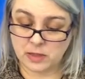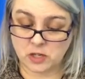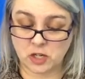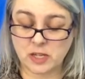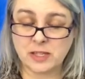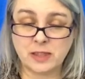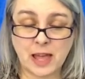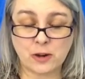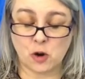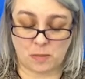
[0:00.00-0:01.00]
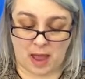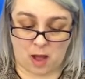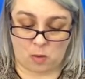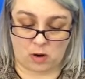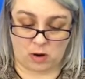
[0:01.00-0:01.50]
that she has let
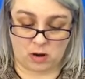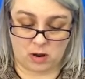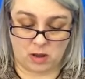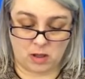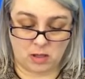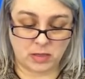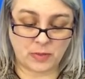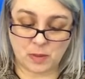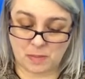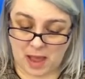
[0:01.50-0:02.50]
the